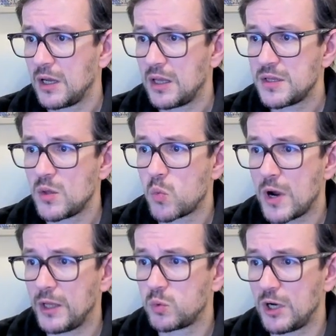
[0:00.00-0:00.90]
and then
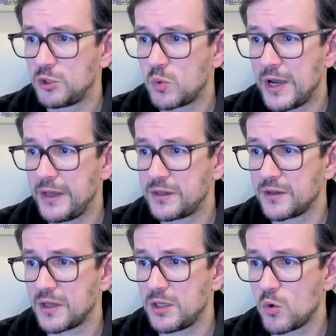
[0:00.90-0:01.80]
wait, then you wait,
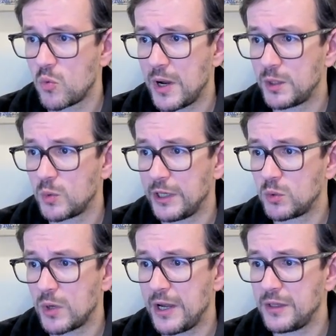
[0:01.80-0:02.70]
then you wait,
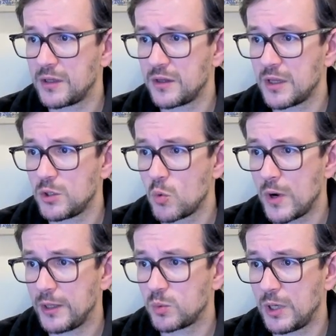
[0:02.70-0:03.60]
then
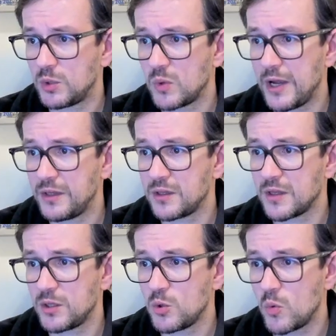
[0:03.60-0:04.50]

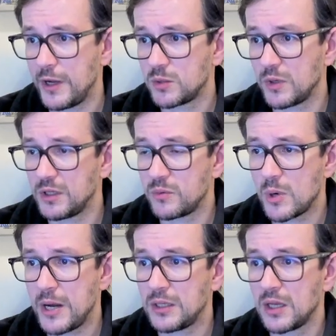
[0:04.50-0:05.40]
you wait,
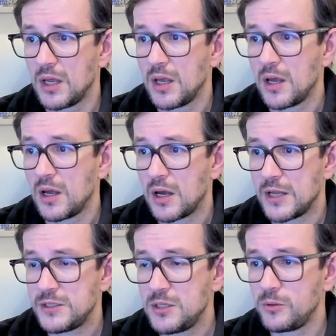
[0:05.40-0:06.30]

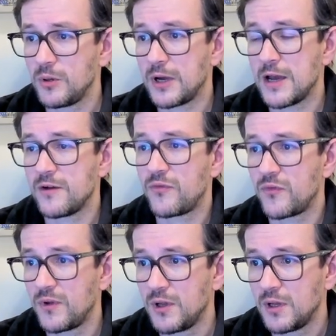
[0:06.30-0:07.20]
until you have
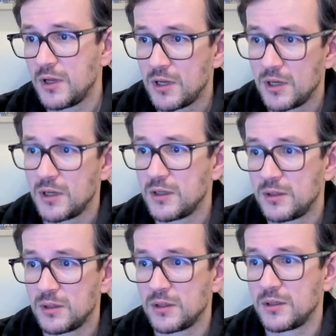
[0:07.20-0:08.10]

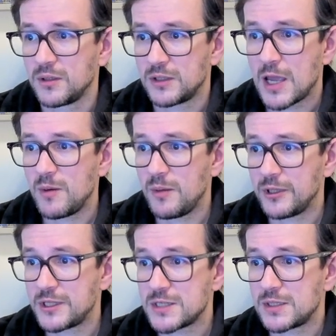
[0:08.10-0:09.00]
time
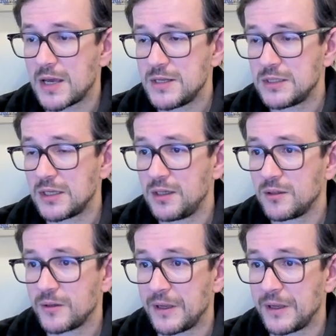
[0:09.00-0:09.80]
limit test 99.